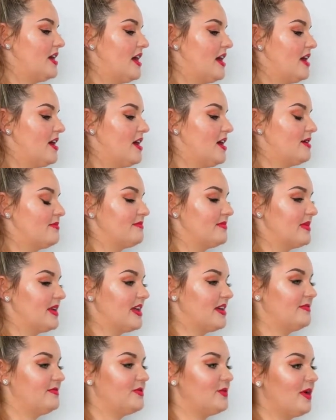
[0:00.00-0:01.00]

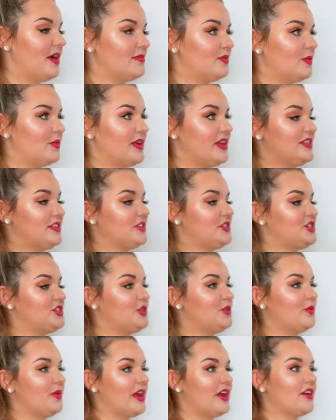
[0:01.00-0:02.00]
If you have a wig that
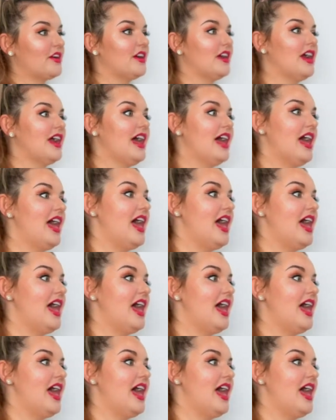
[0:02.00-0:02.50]
you wear